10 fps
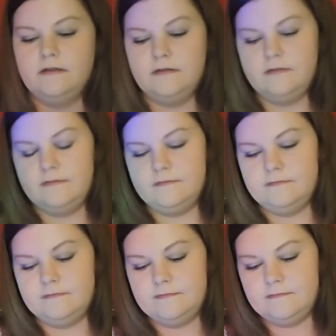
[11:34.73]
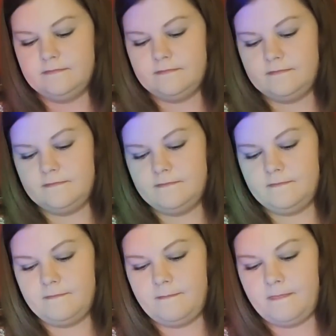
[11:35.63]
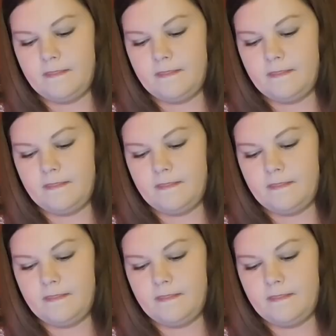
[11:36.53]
Nobody speaks.